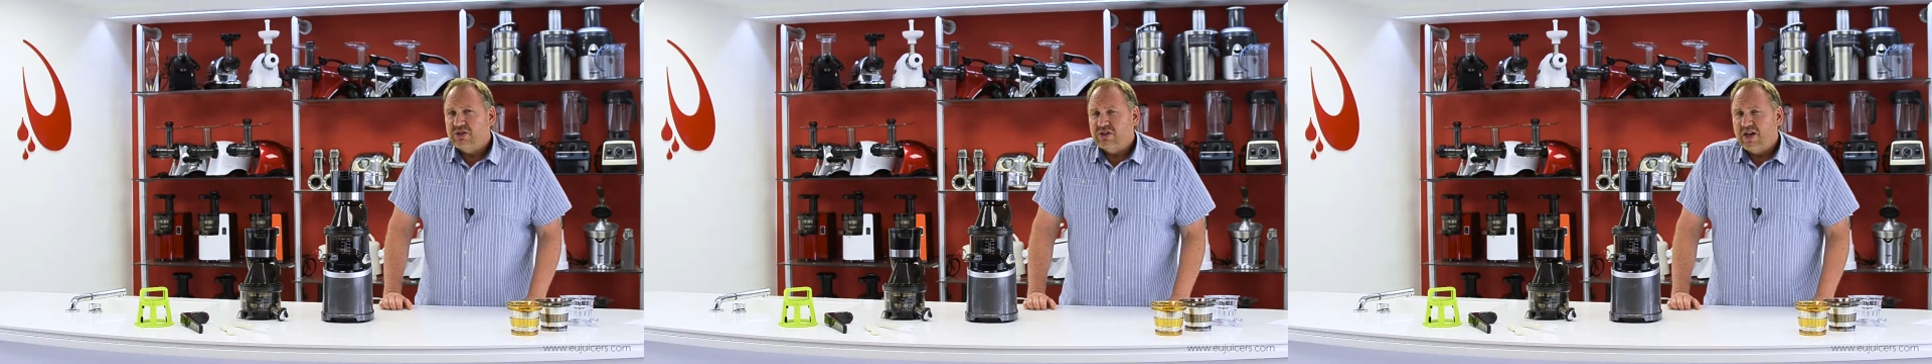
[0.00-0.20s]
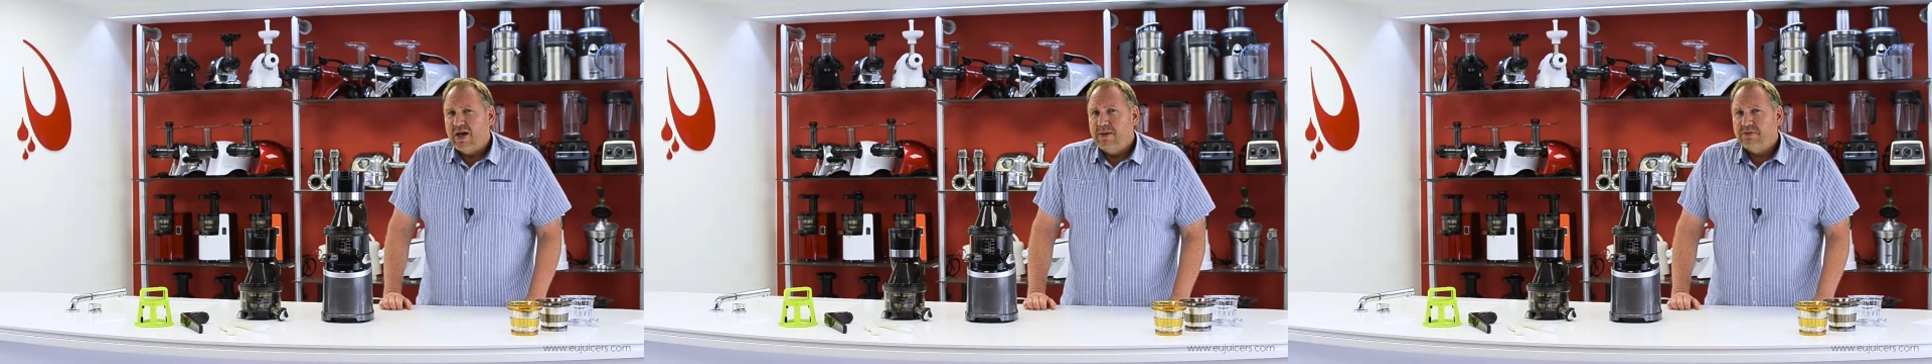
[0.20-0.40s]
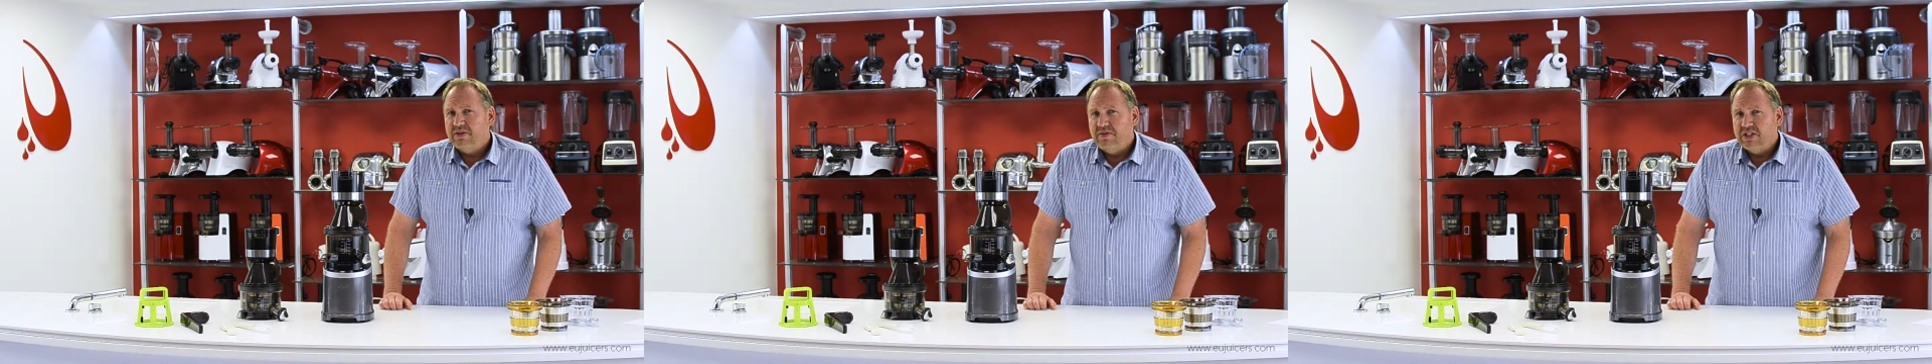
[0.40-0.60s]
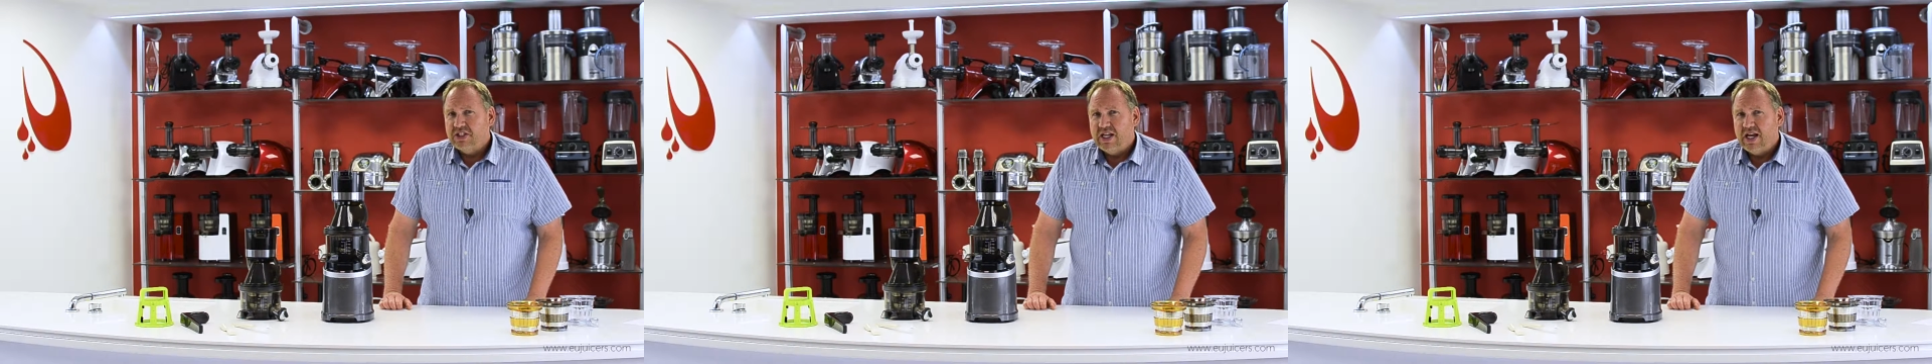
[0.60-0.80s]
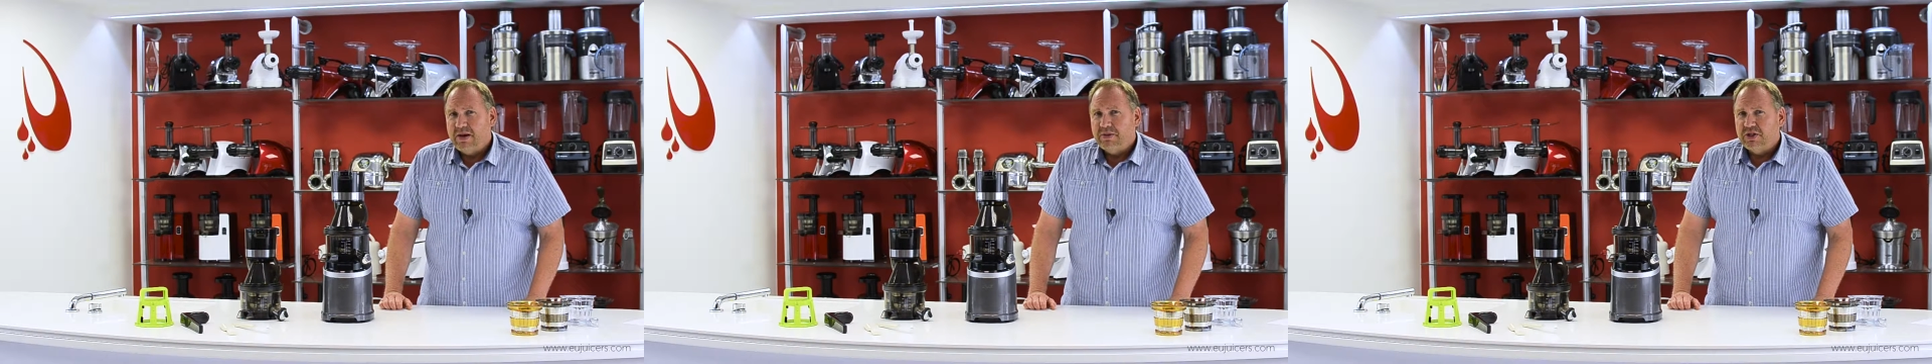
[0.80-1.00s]
types of
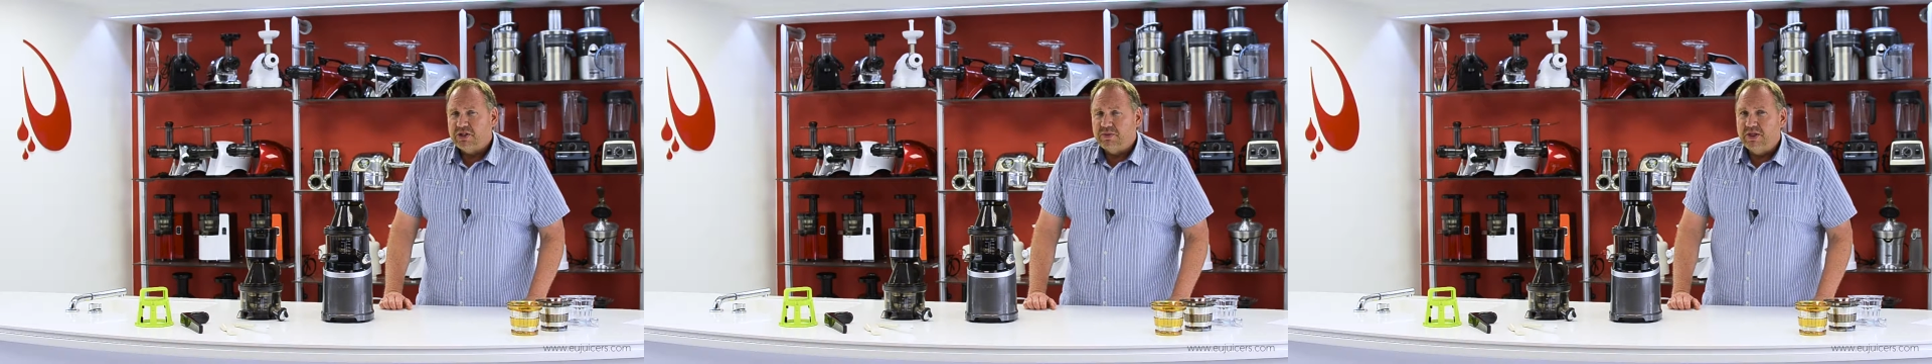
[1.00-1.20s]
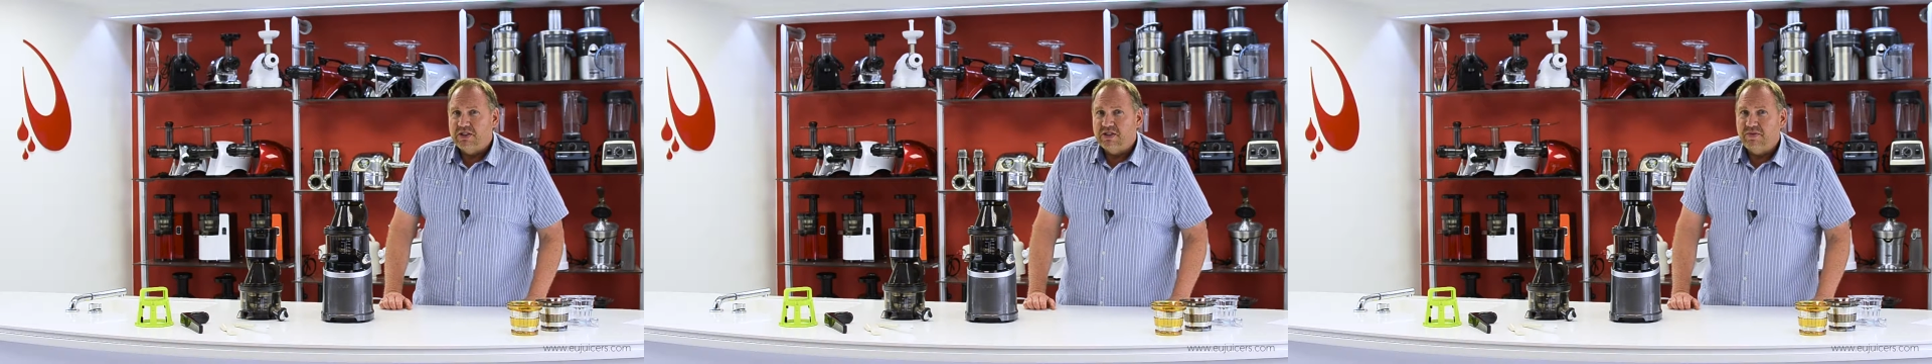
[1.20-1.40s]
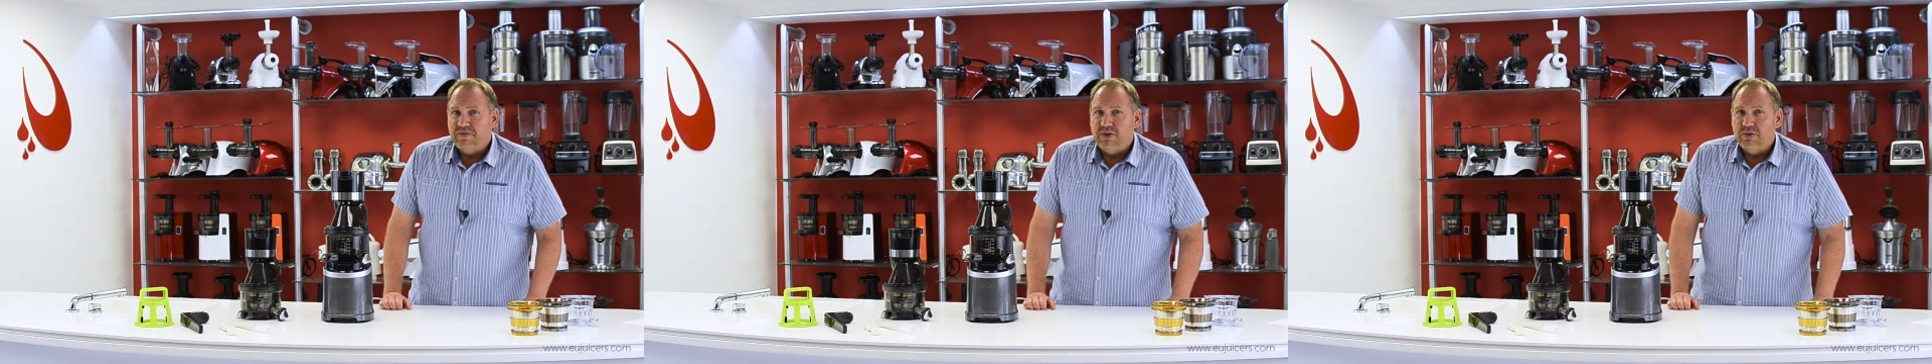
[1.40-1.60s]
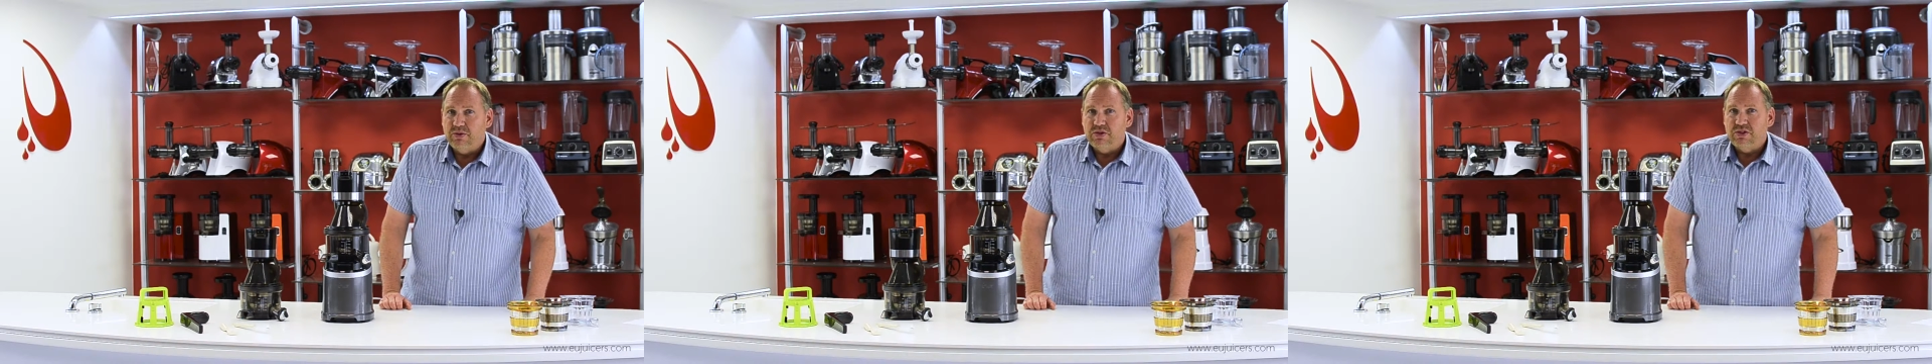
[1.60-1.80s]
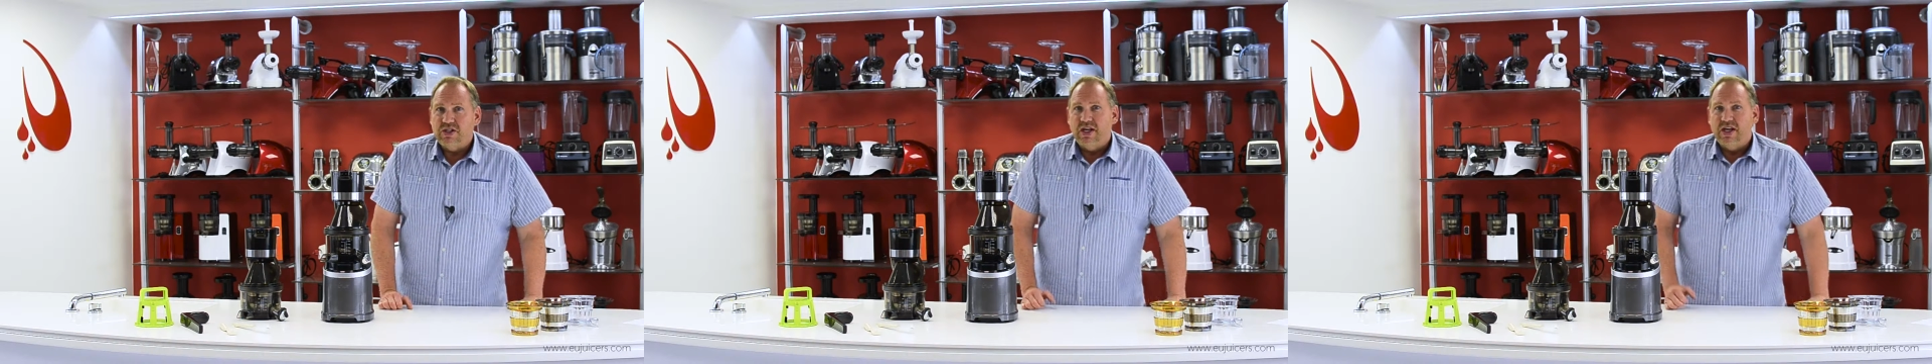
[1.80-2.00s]
establishments have
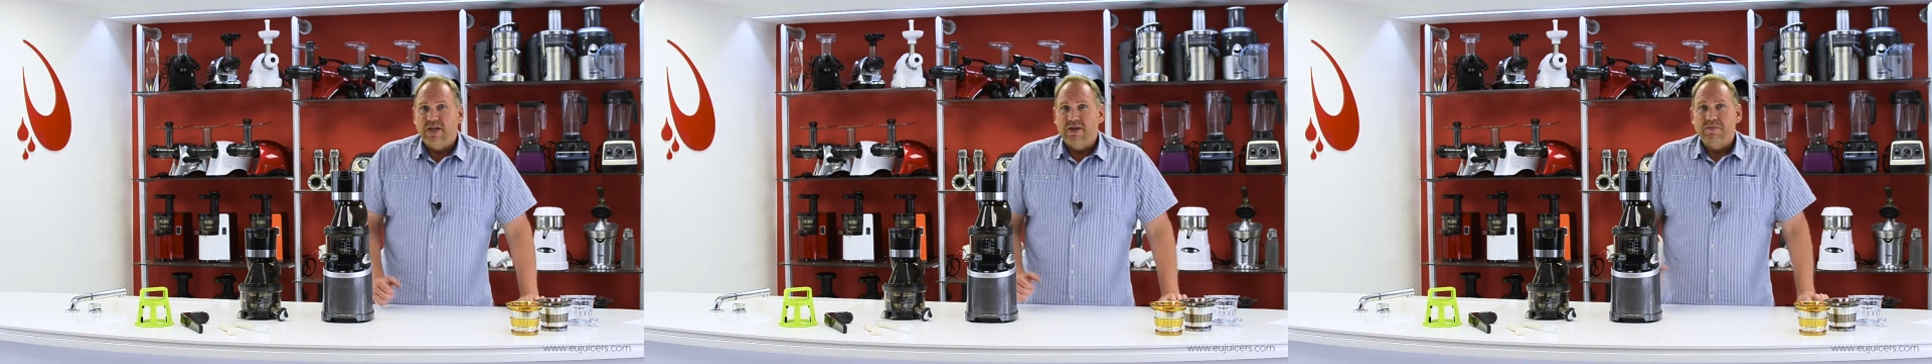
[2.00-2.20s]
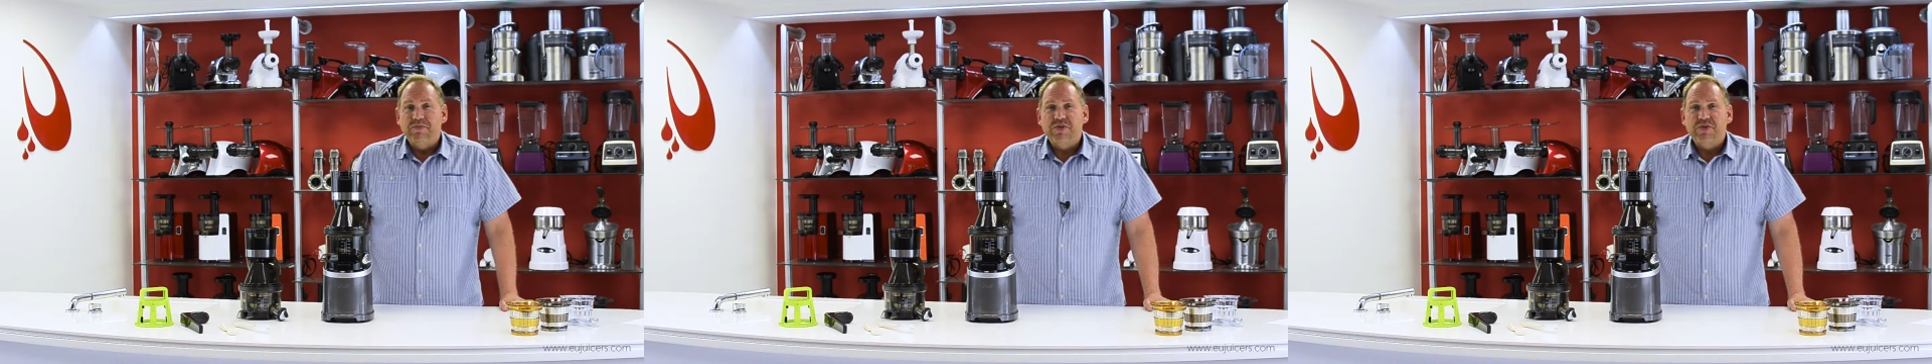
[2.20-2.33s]
used a